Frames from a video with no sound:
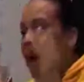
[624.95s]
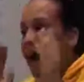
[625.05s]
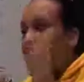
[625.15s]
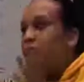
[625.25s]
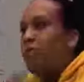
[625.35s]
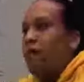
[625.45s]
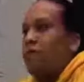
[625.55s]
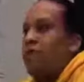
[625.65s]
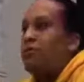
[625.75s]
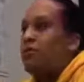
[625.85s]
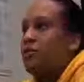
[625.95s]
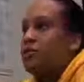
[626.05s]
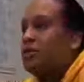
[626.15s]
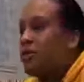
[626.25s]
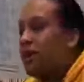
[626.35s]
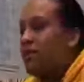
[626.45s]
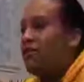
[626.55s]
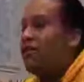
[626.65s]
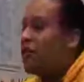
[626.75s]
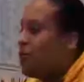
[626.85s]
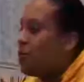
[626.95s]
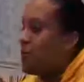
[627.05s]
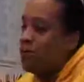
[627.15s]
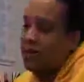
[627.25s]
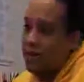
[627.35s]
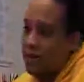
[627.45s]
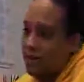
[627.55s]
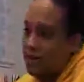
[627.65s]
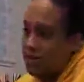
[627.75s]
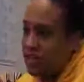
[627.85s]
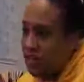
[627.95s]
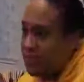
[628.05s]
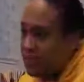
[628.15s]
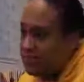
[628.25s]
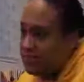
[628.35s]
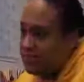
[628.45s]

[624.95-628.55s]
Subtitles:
I thought about it and I thought, do you know what, there are a lot more people out there that are just like me,